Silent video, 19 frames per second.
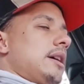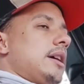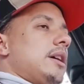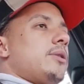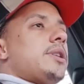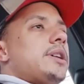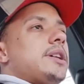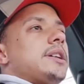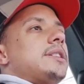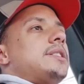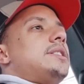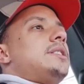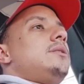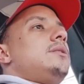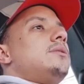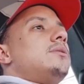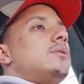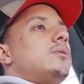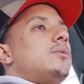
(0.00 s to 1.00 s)
Okay,
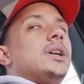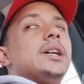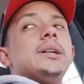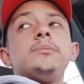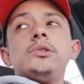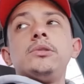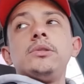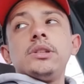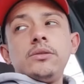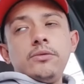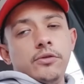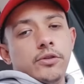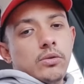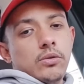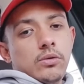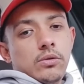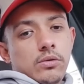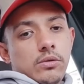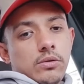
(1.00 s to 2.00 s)
so why I'm doing the
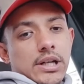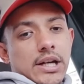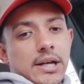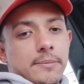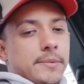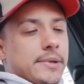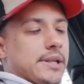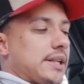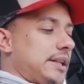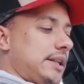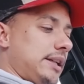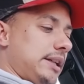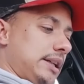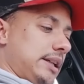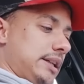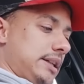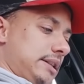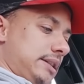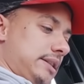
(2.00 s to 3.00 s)
fuel upgrade
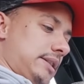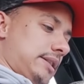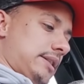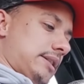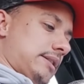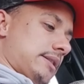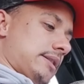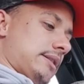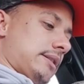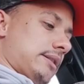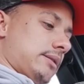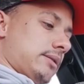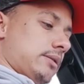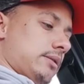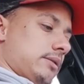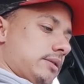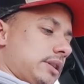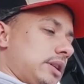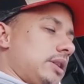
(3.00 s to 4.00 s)
is
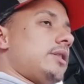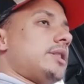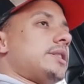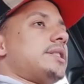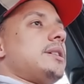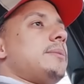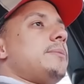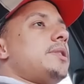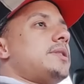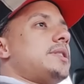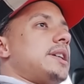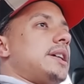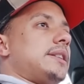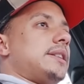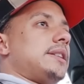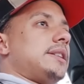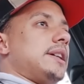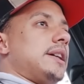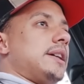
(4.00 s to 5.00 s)
the last time I was at
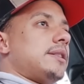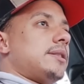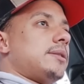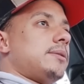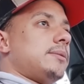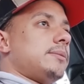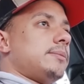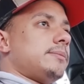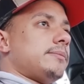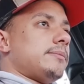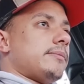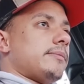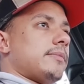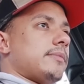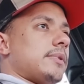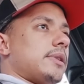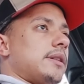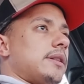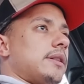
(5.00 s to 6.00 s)
the dyno,
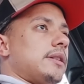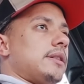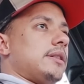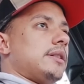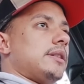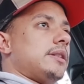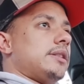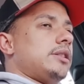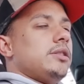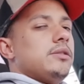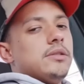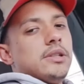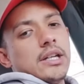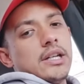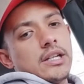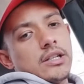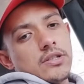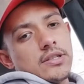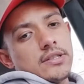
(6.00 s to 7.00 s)
the tuner
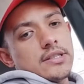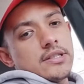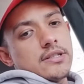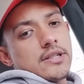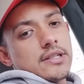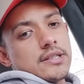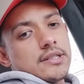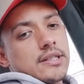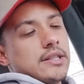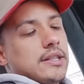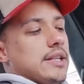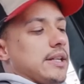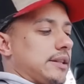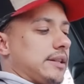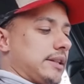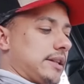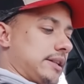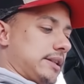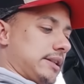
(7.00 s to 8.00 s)
actually suggested
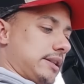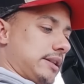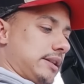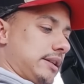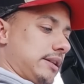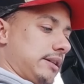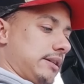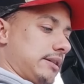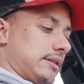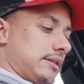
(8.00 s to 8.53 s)
that I